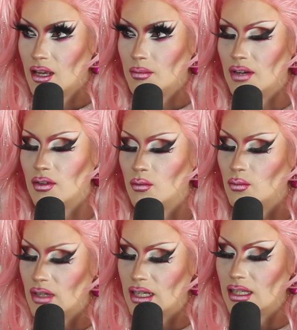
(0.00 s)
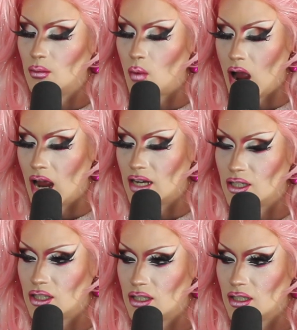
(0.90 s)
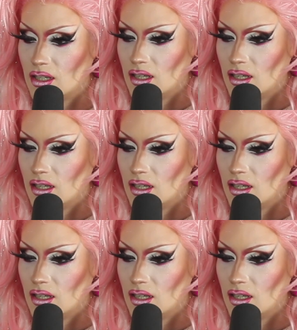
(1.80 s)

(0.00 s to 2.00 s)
But if you really watch,